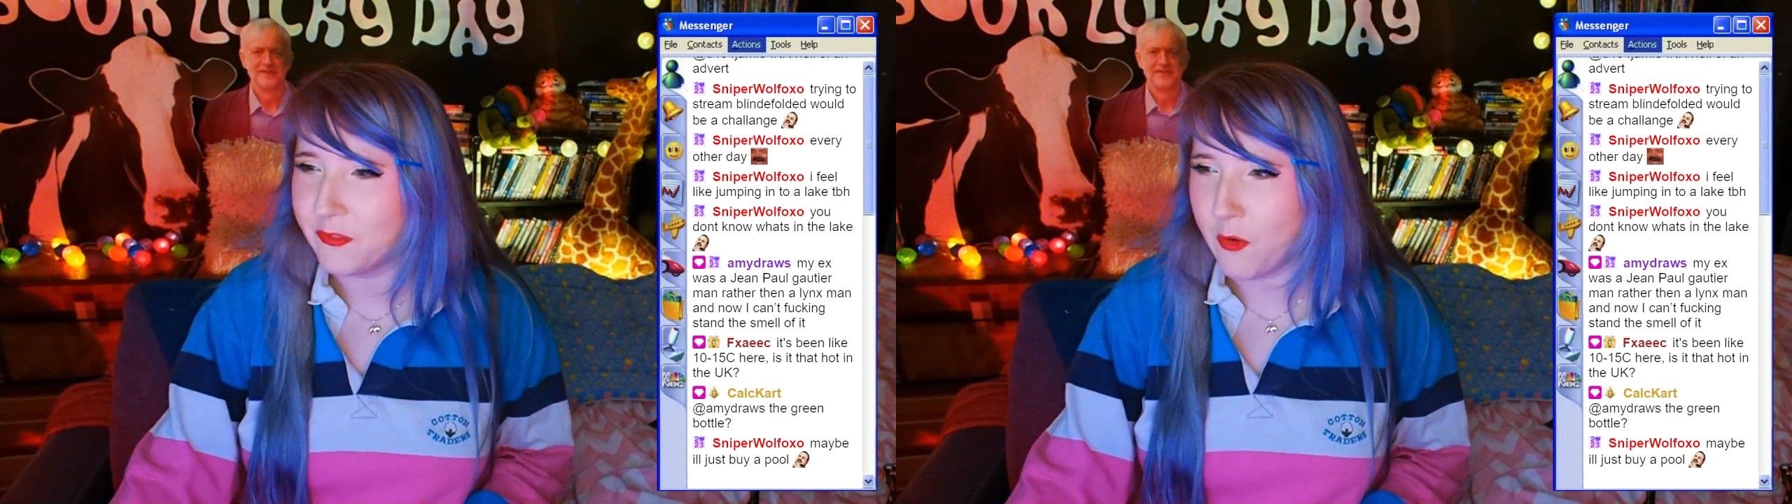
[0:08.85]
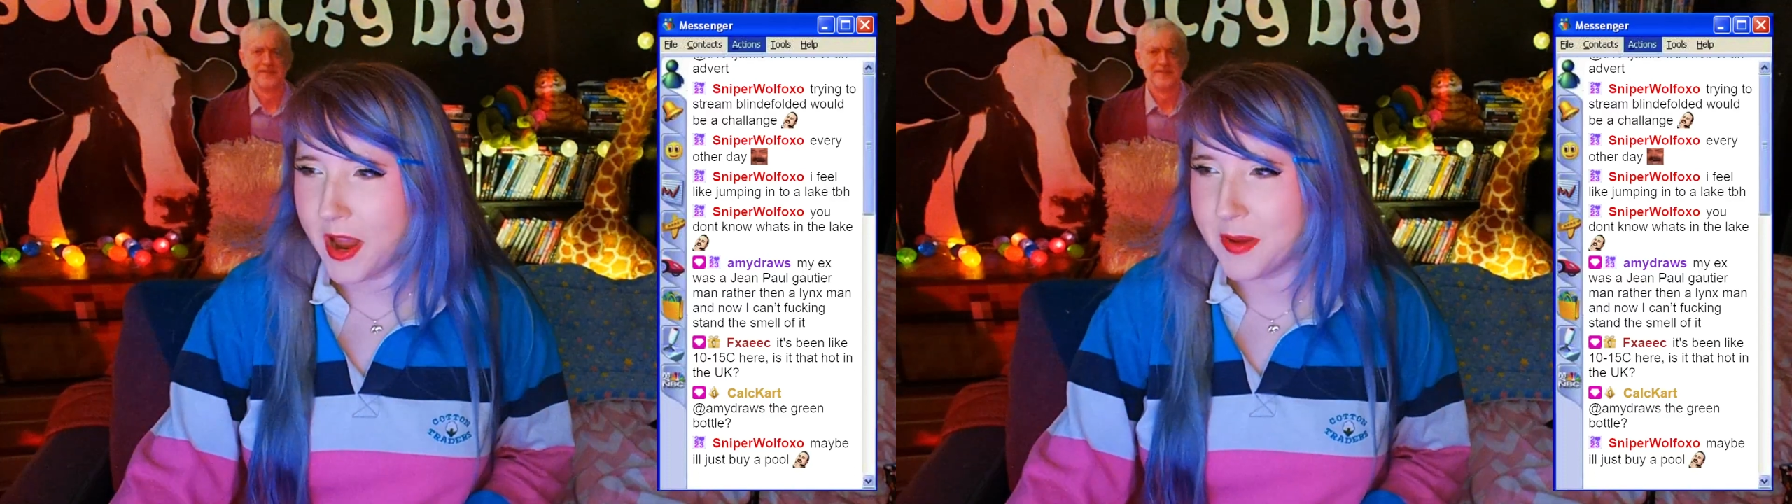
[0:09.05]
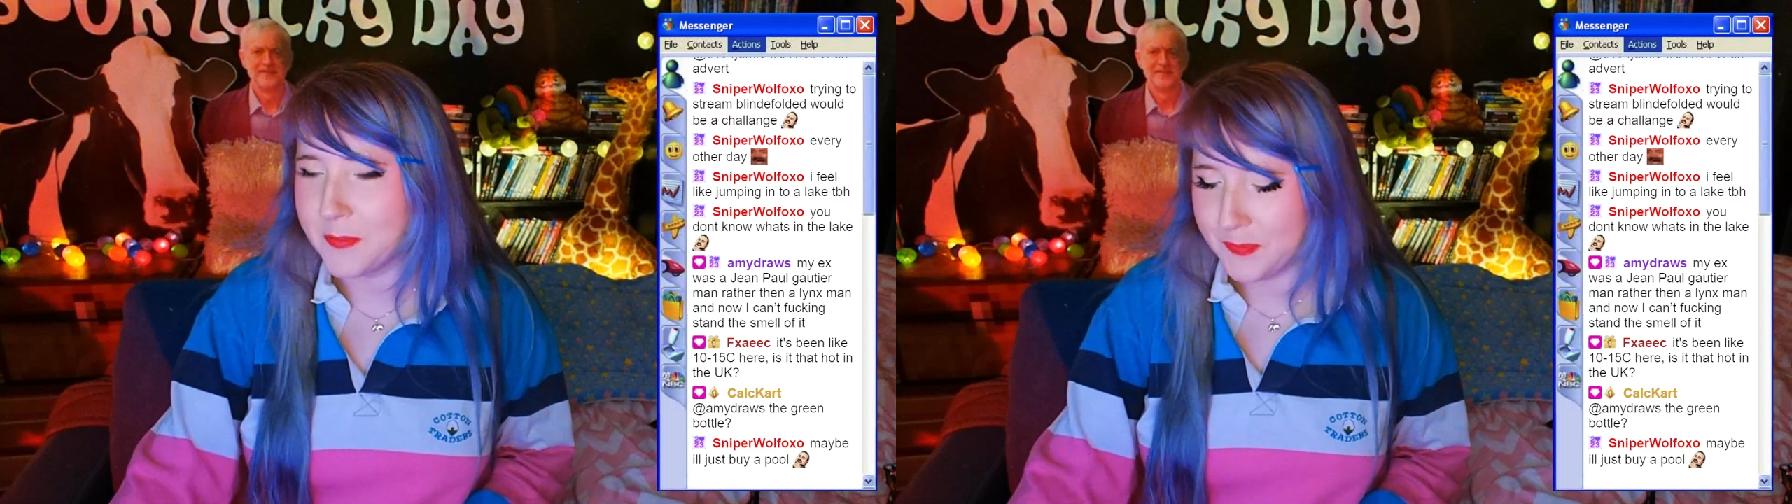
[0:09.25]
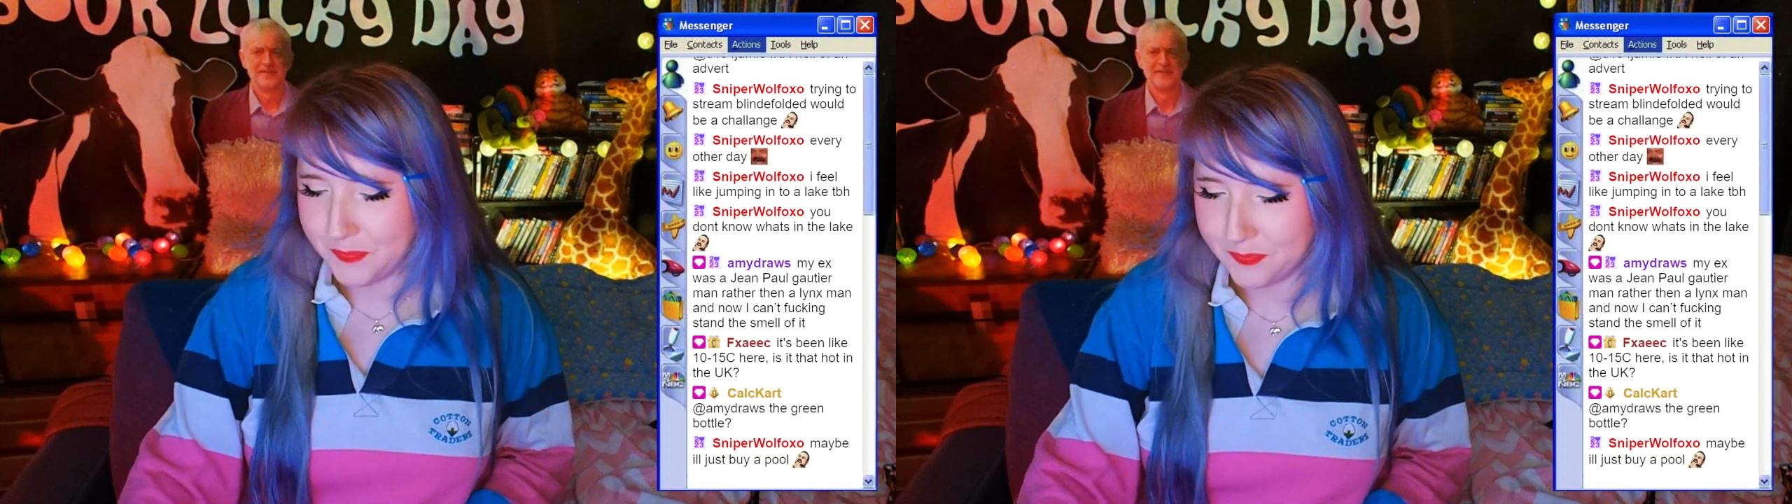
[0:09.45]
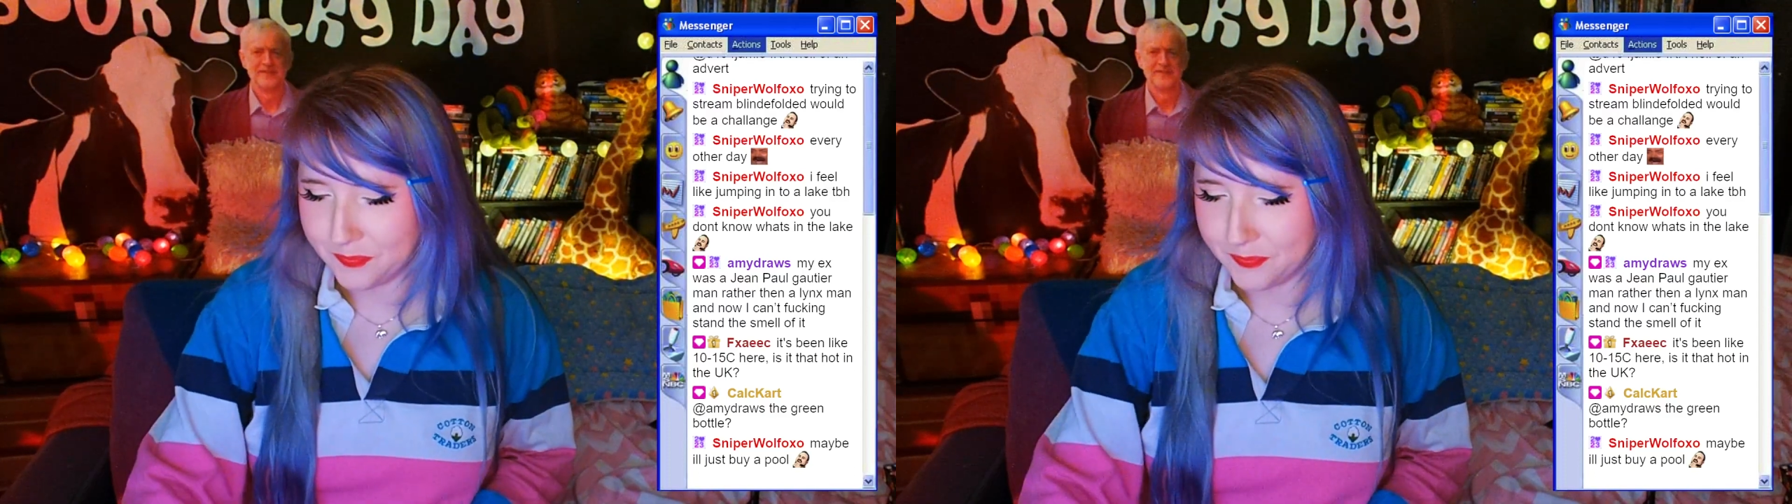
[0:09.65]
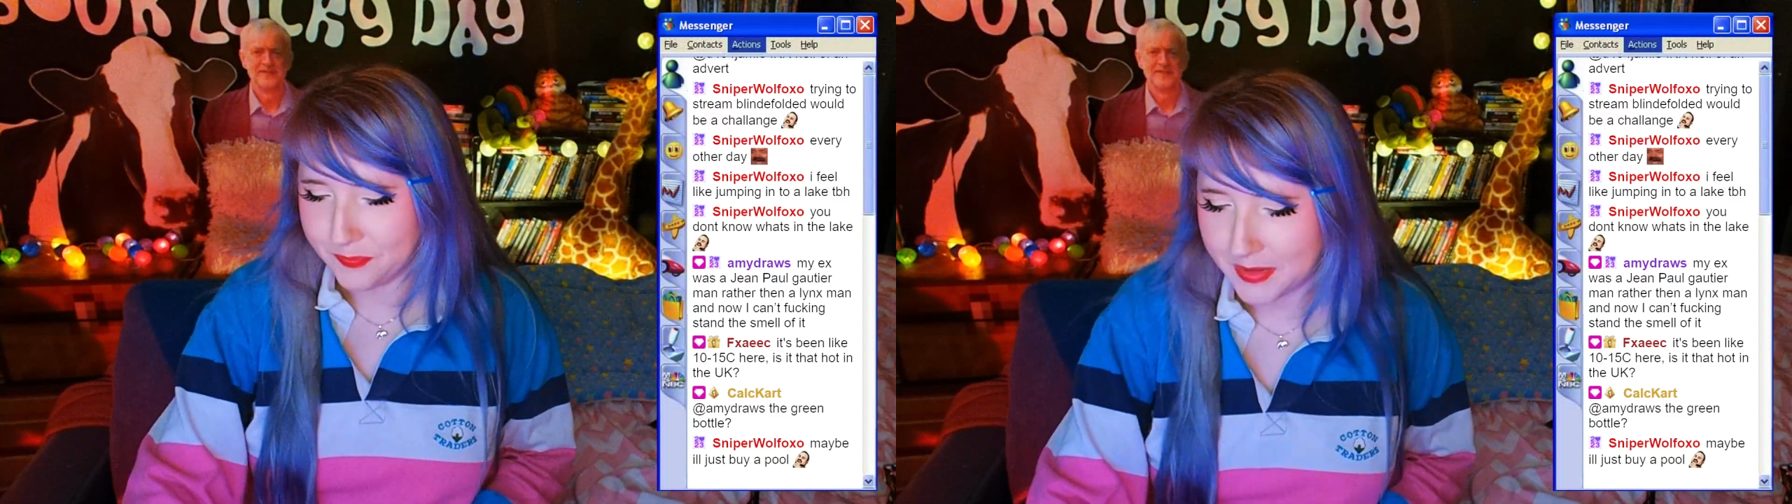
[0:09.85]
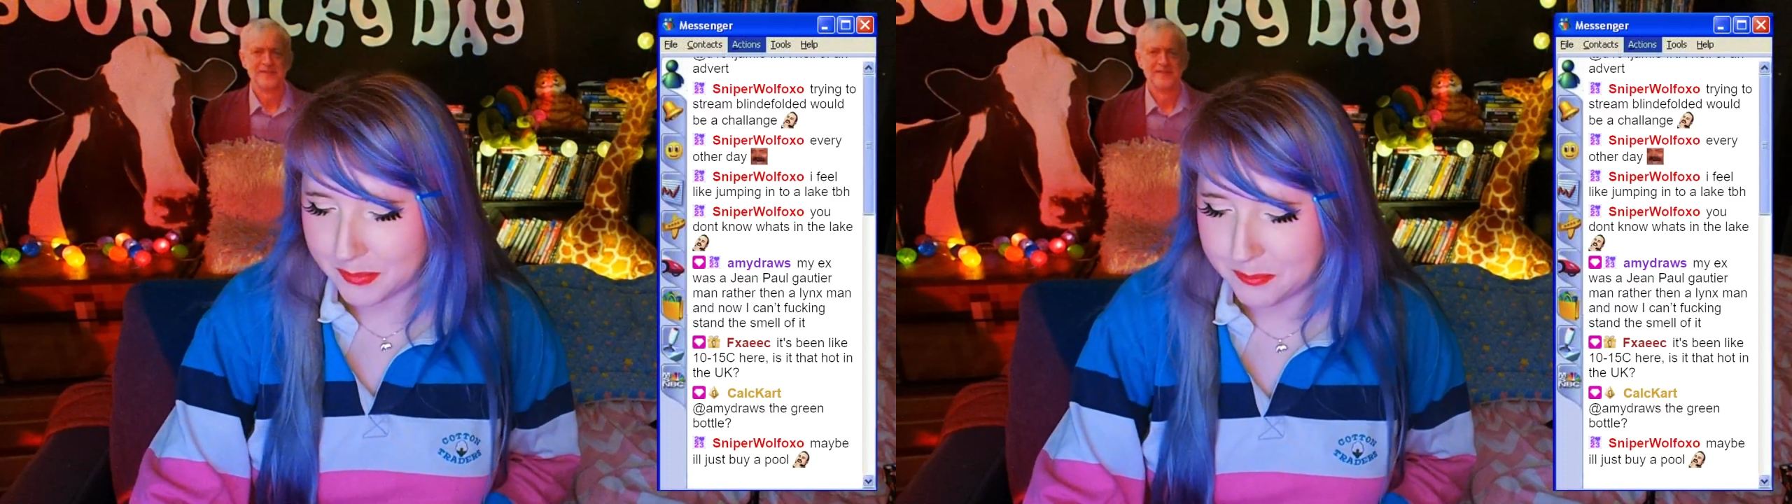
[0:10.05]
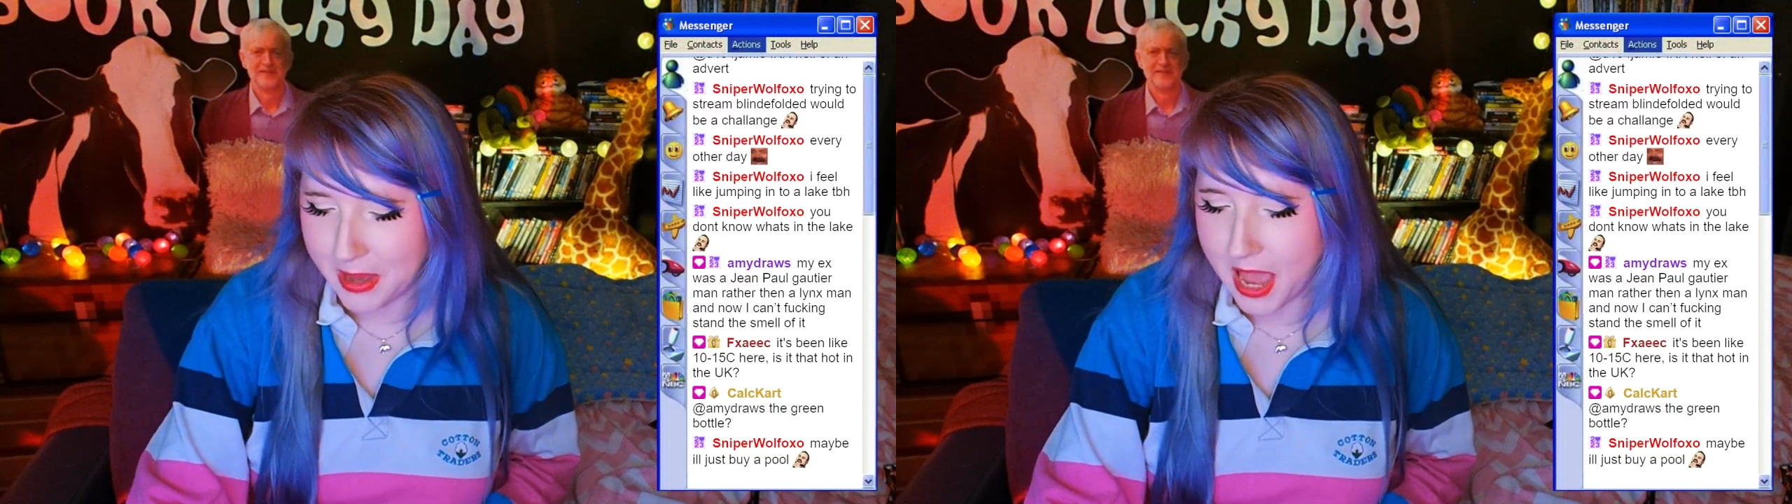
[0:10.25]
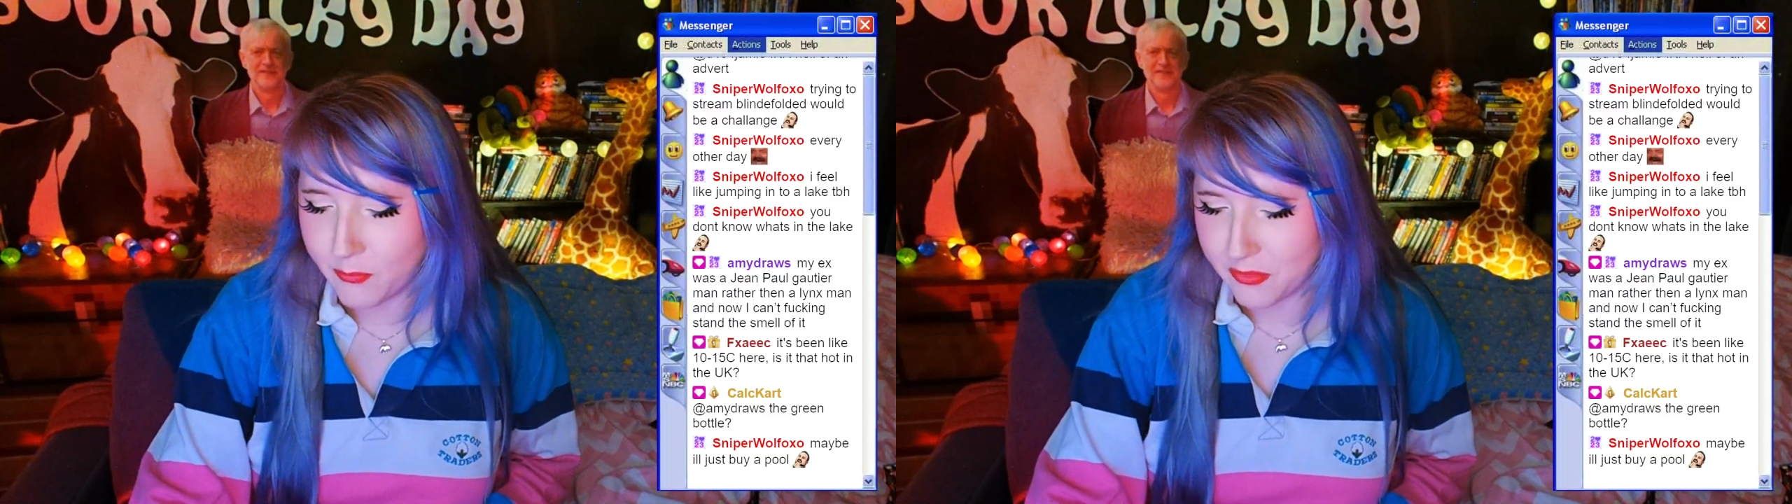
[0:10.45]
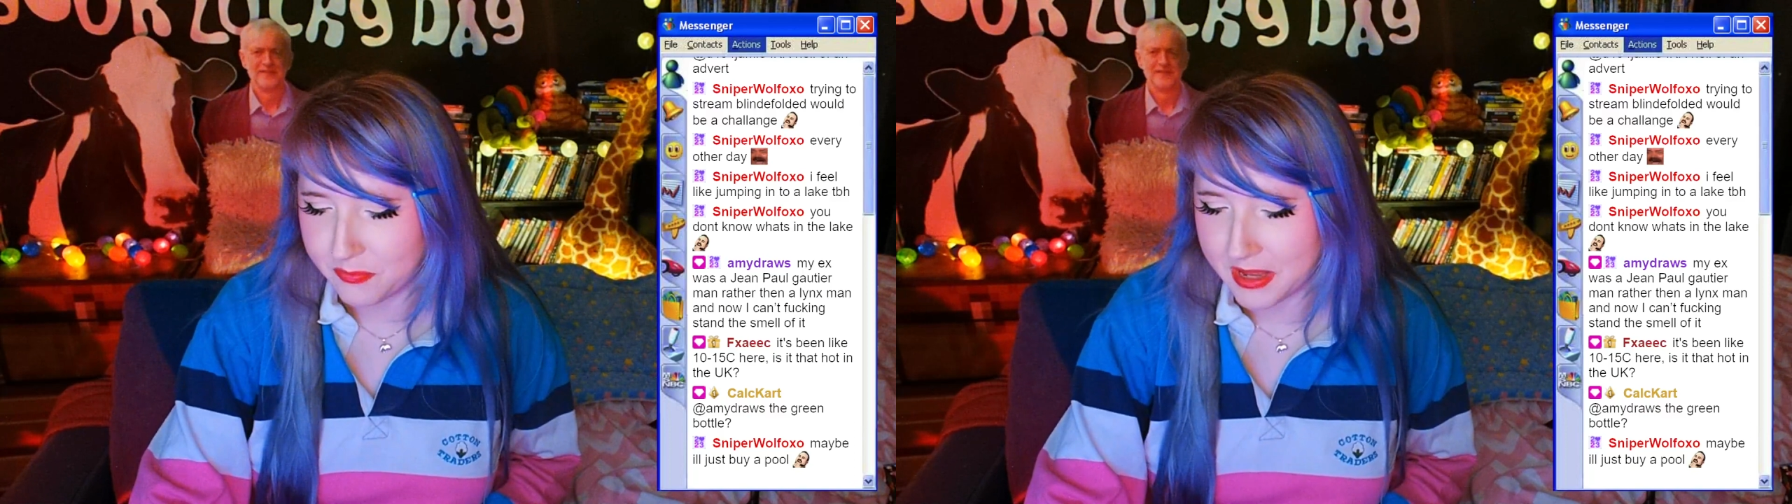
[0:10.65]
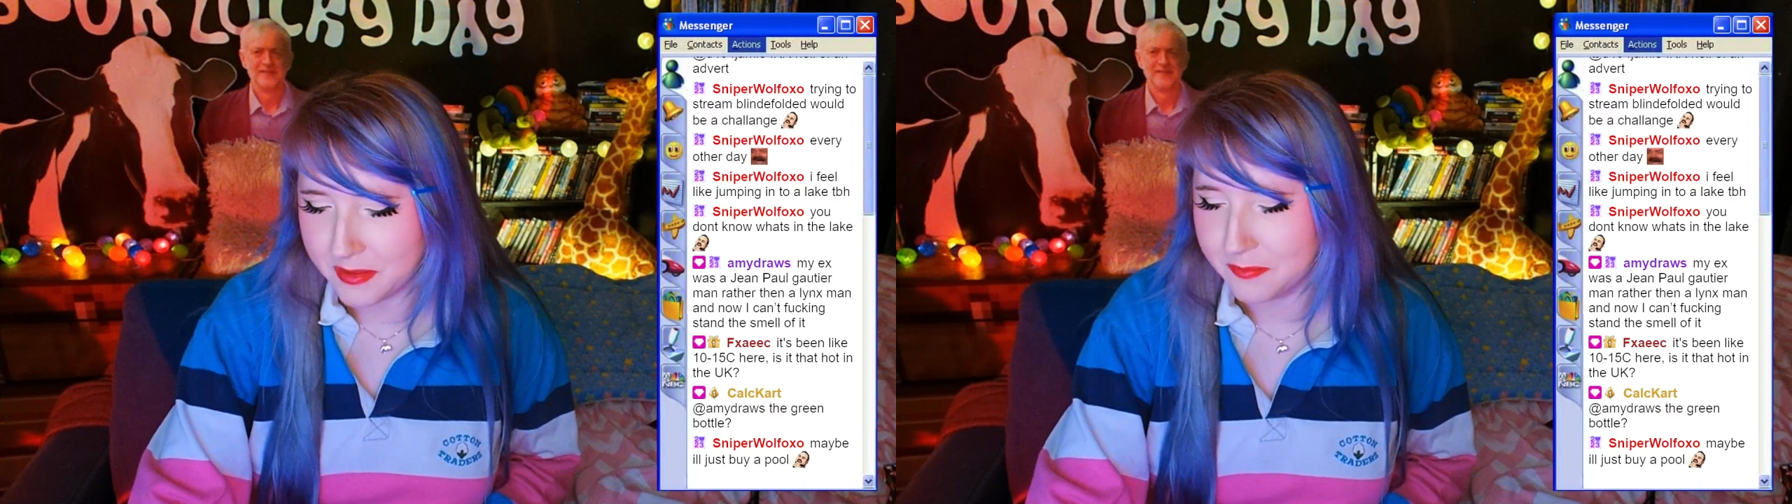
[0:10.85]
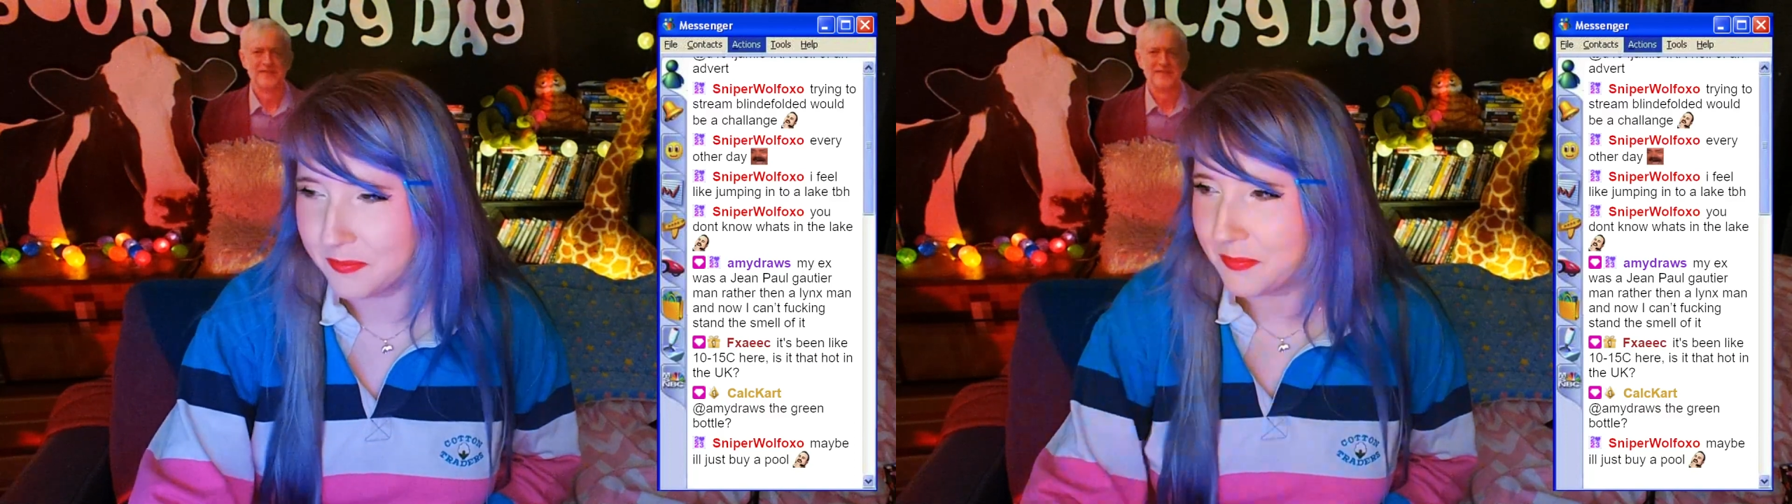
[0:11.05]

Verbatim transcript: Right, bear with me.